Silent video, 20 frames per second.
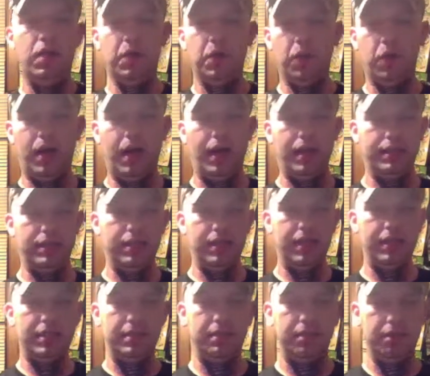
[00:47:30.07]
Whereas
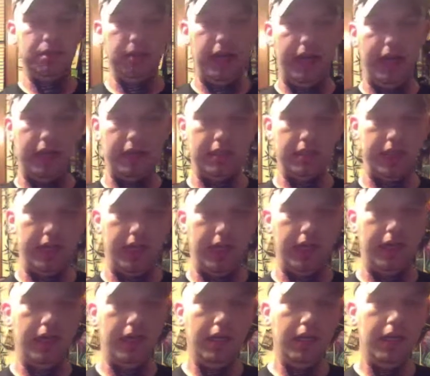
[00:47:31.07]
this
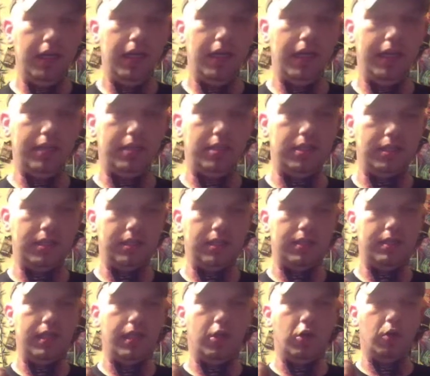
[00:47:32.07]
magazine, it's just a
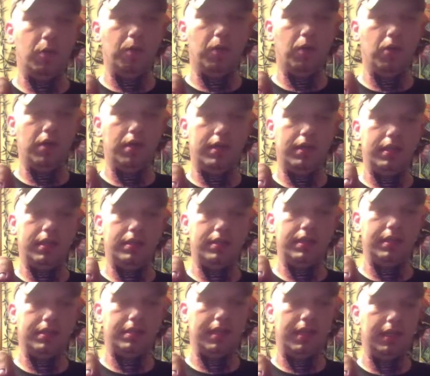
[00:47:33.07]
single bullet that
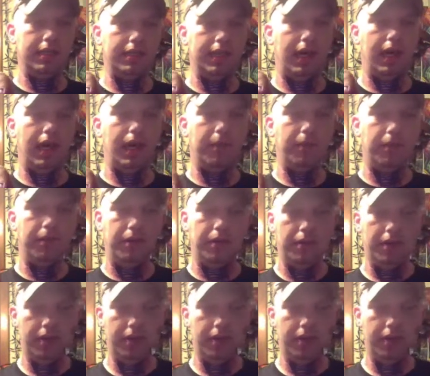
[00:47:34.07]
sits on top.